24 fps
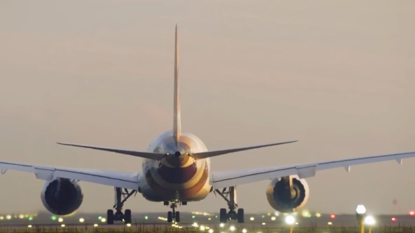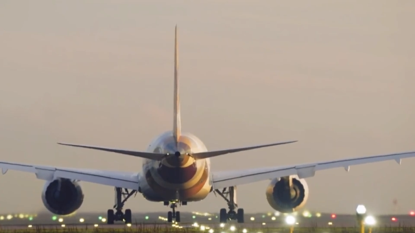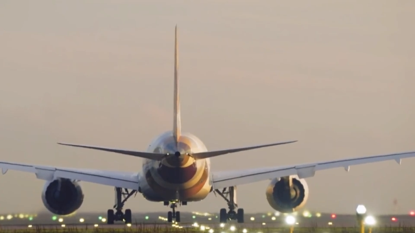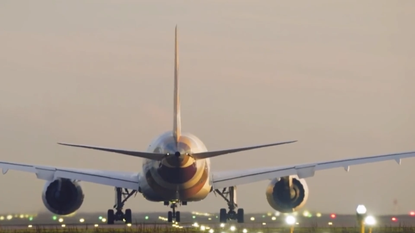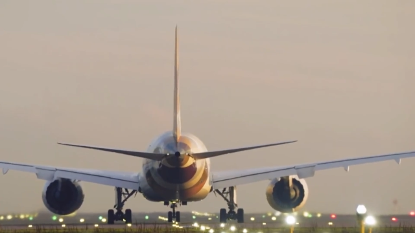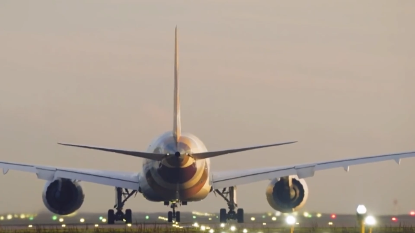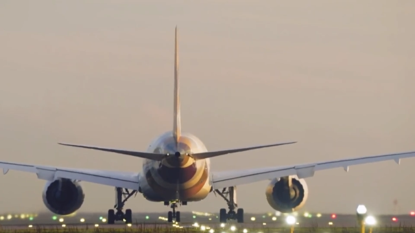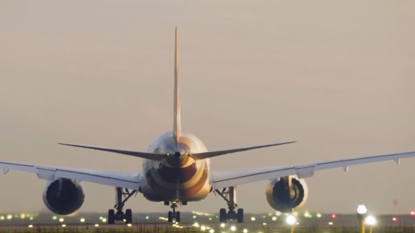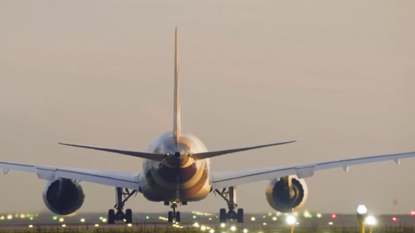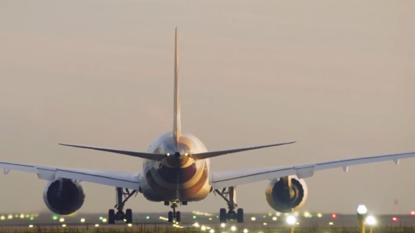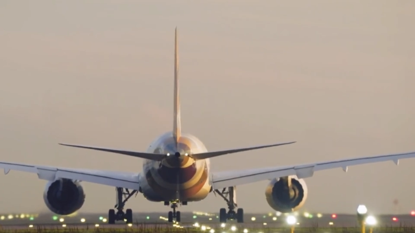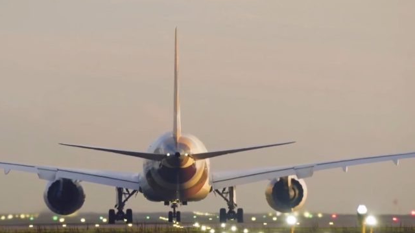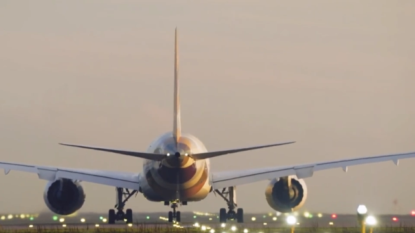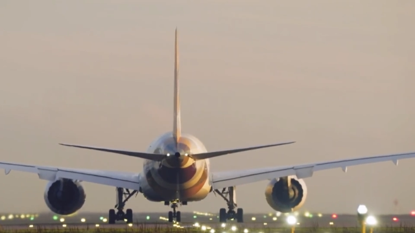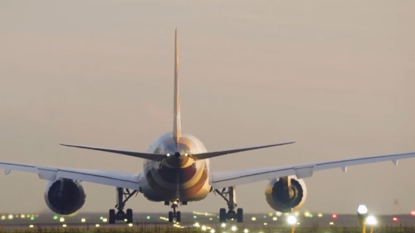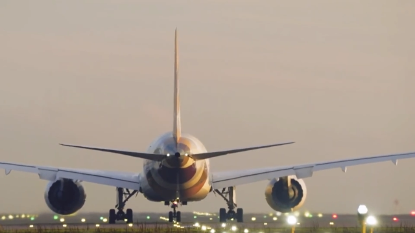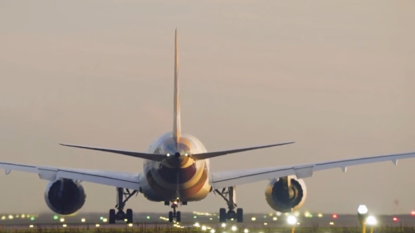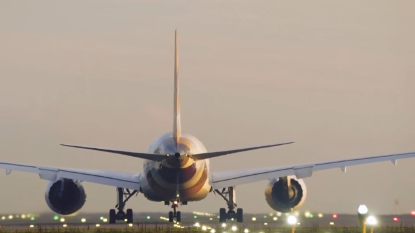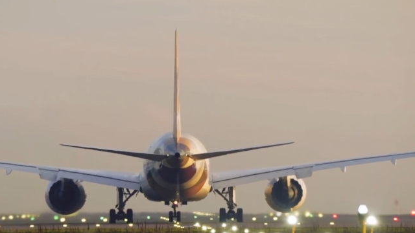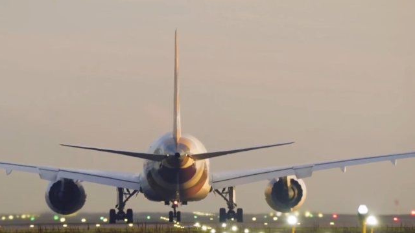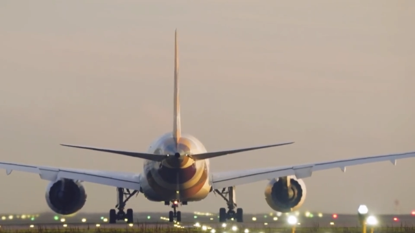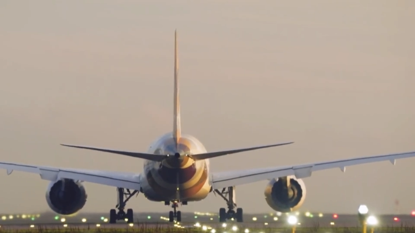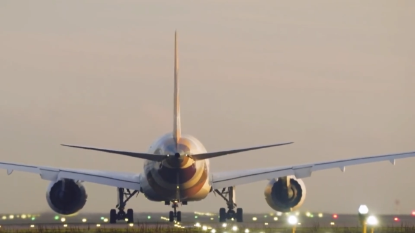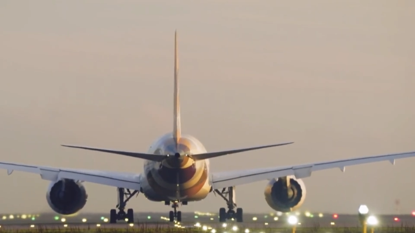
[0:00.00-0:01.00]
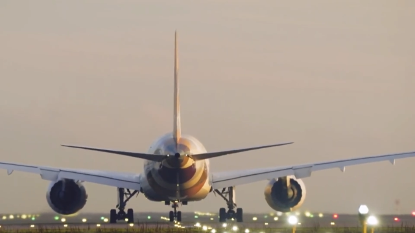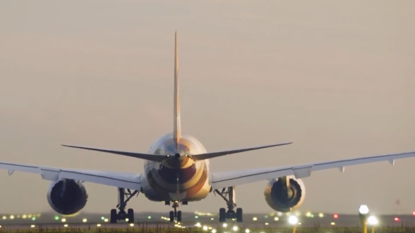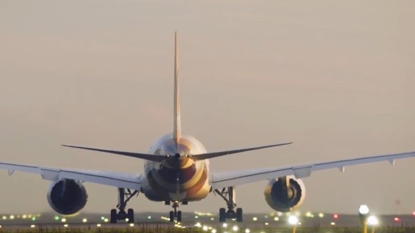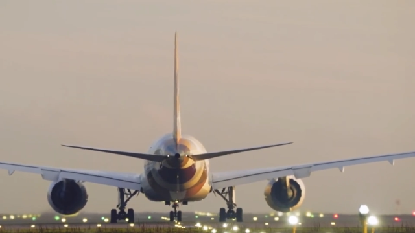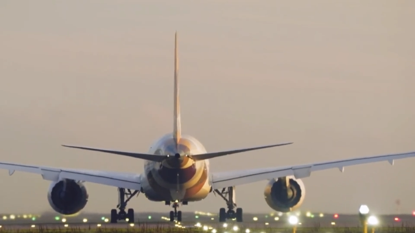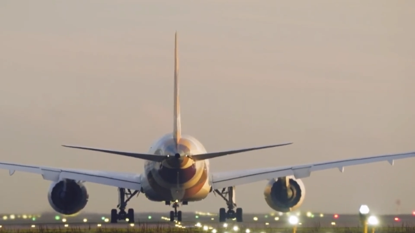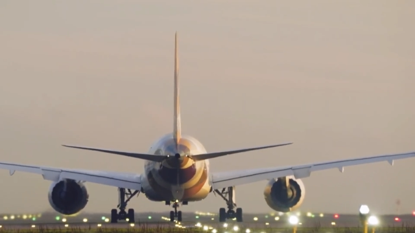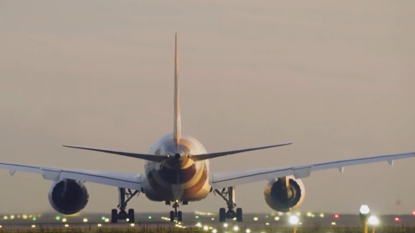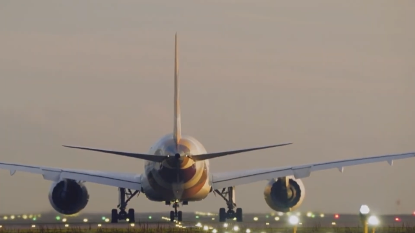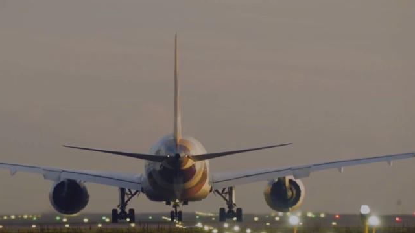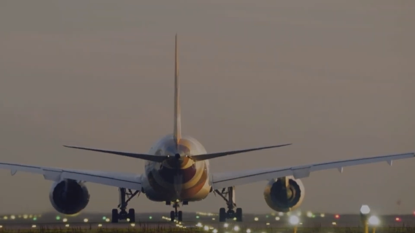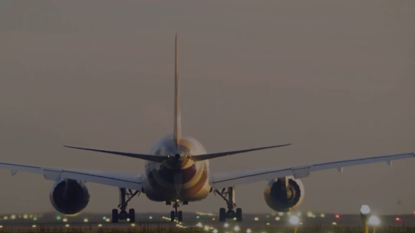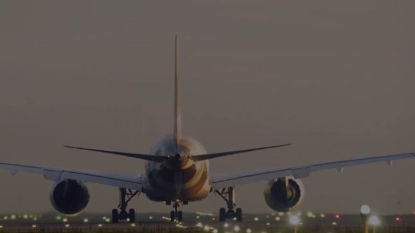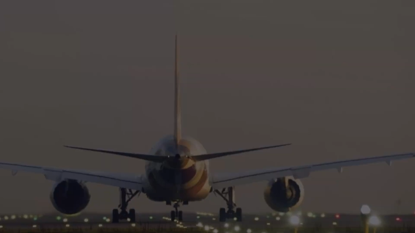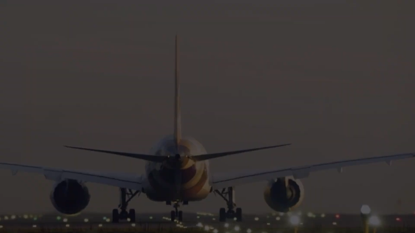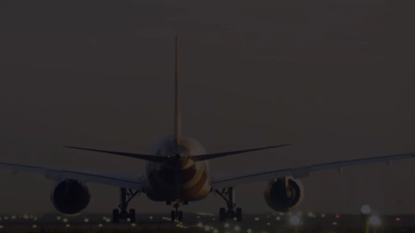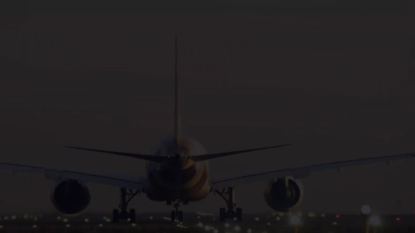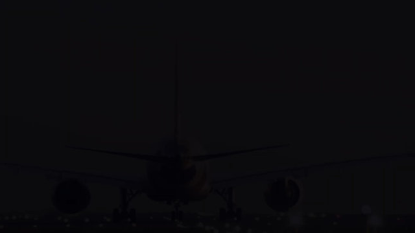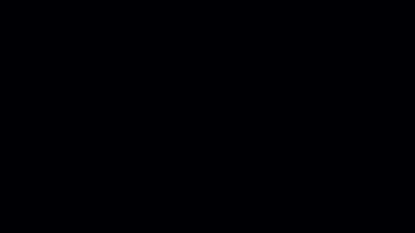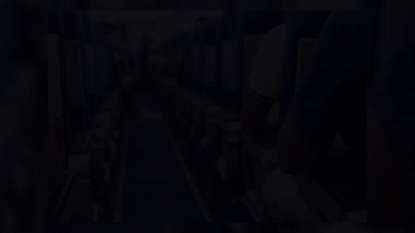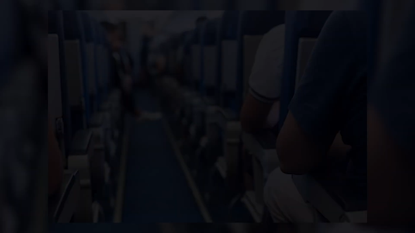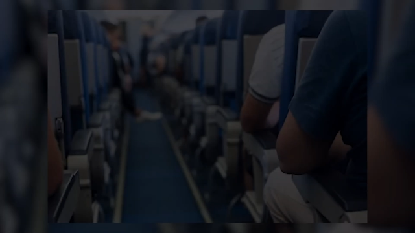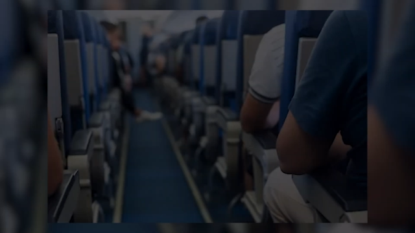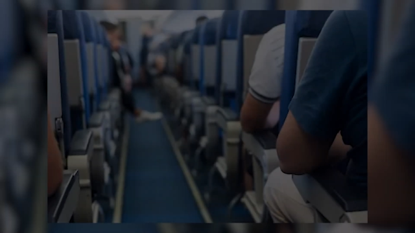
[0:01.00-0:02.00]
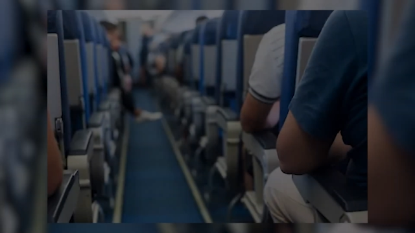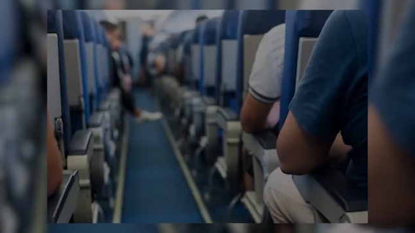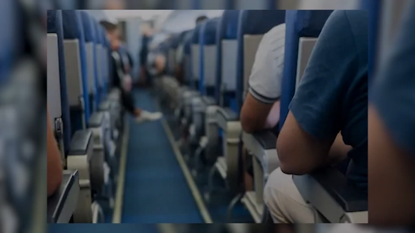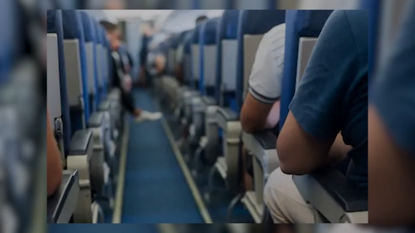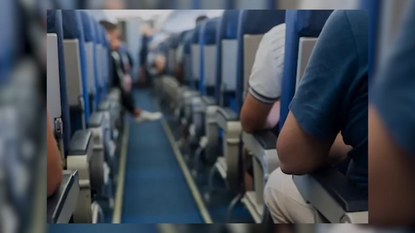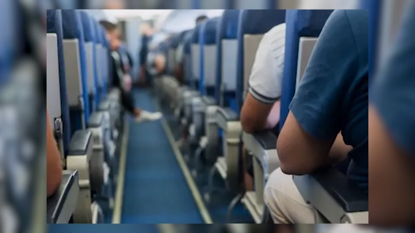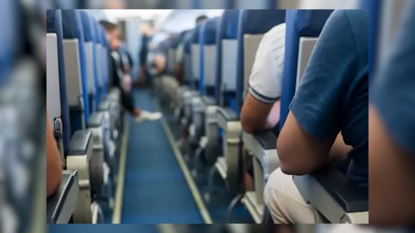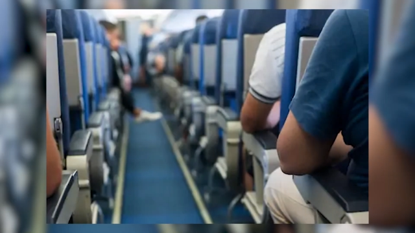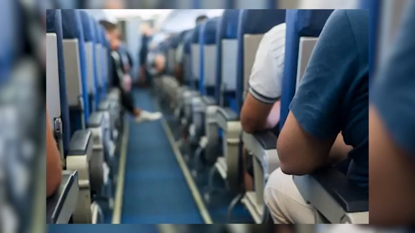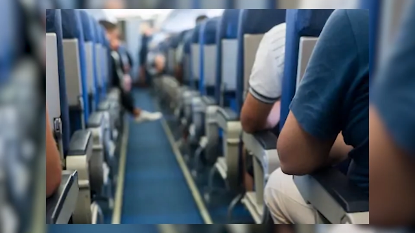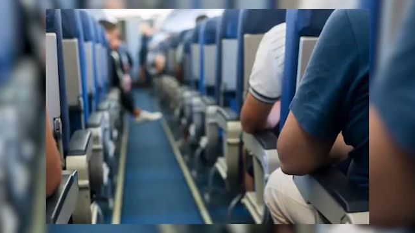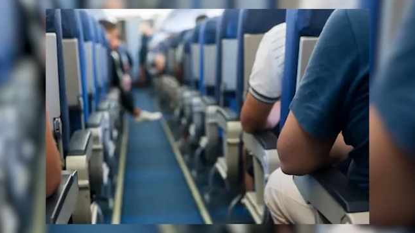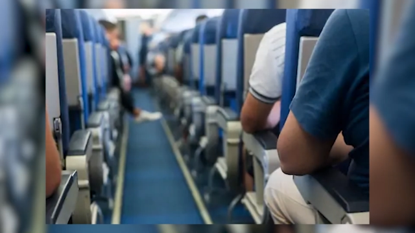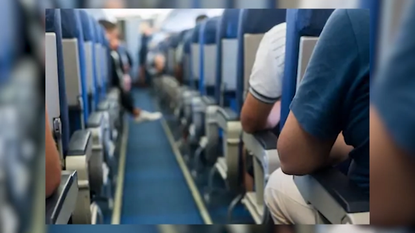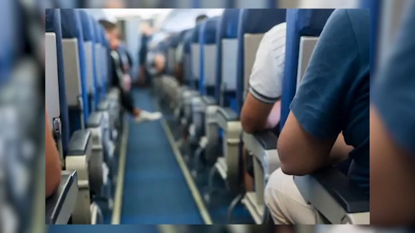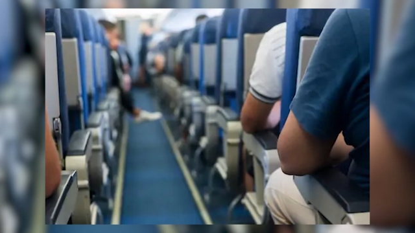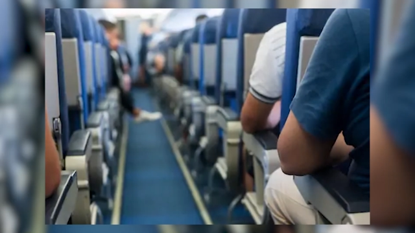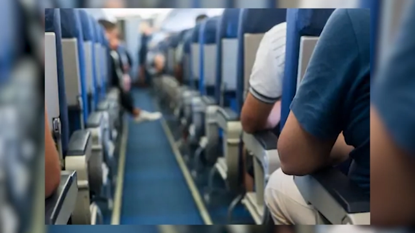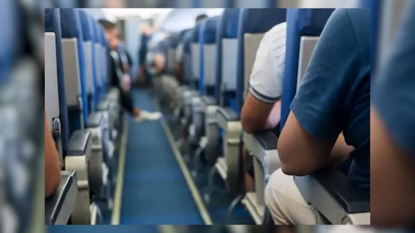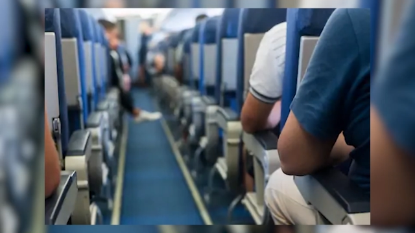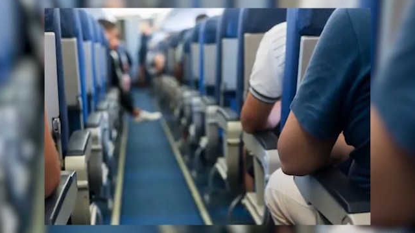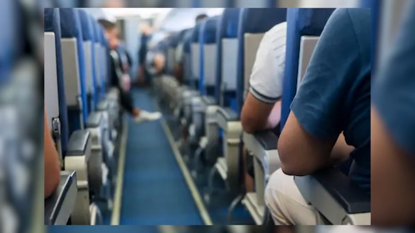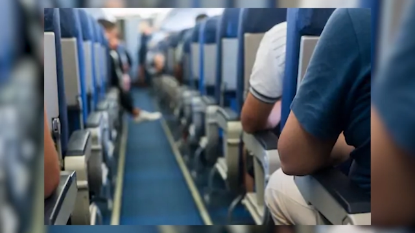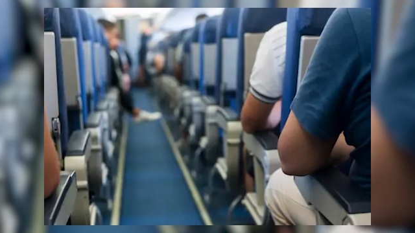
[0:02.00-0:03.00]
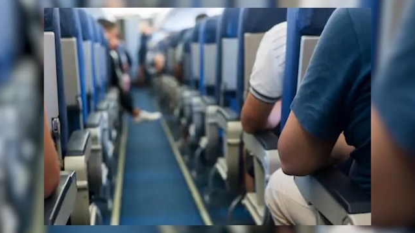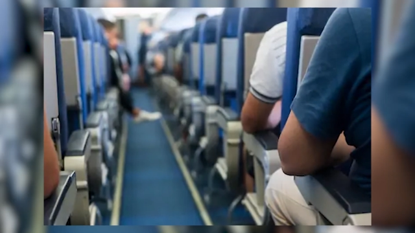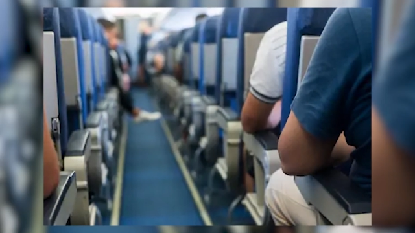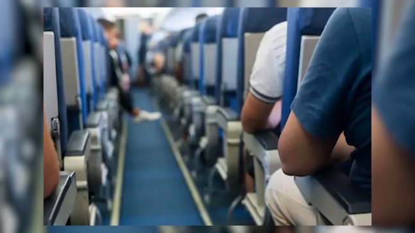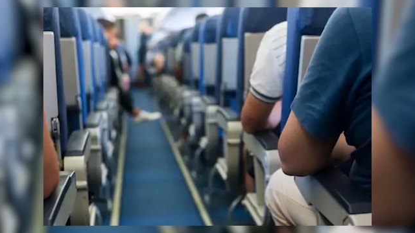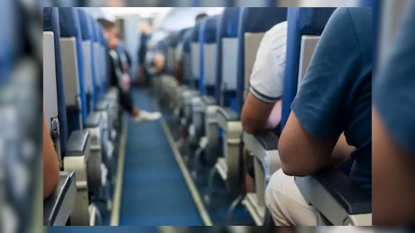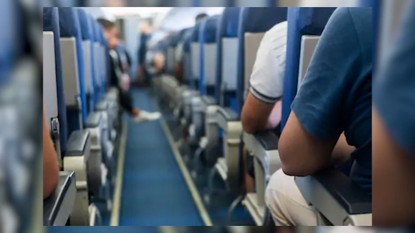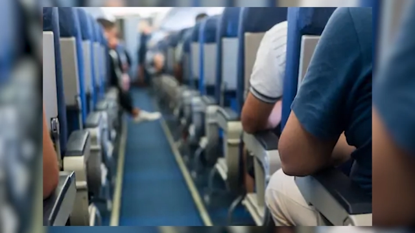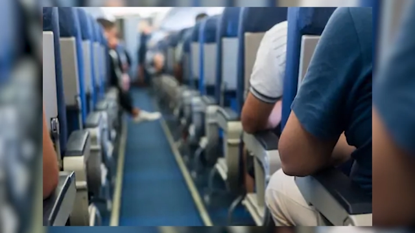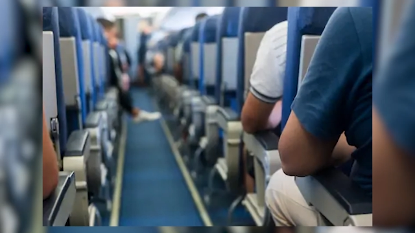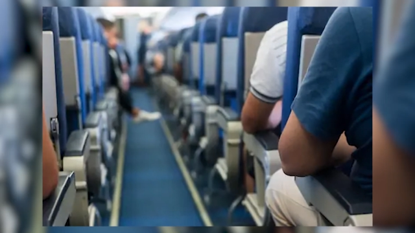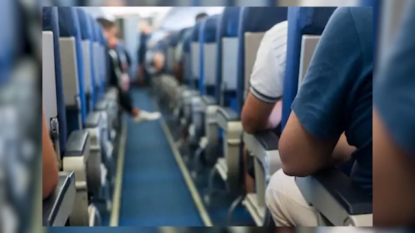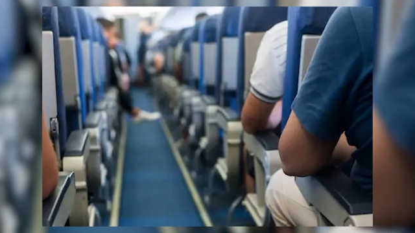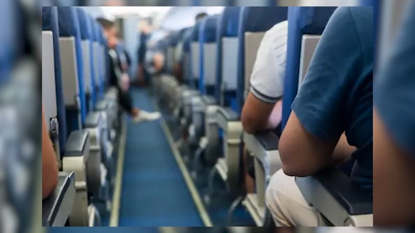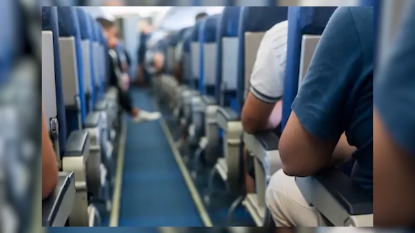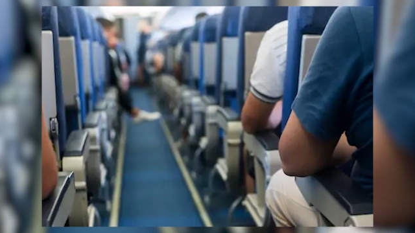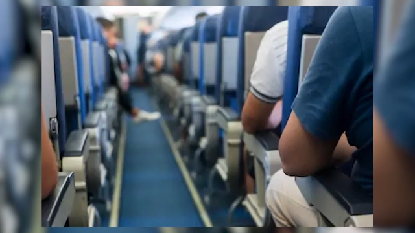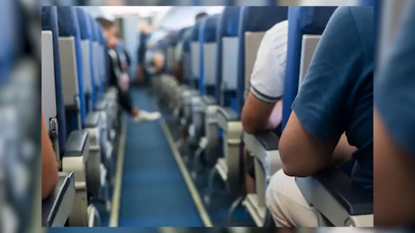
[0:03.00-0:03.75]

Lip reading: (no speaker visible)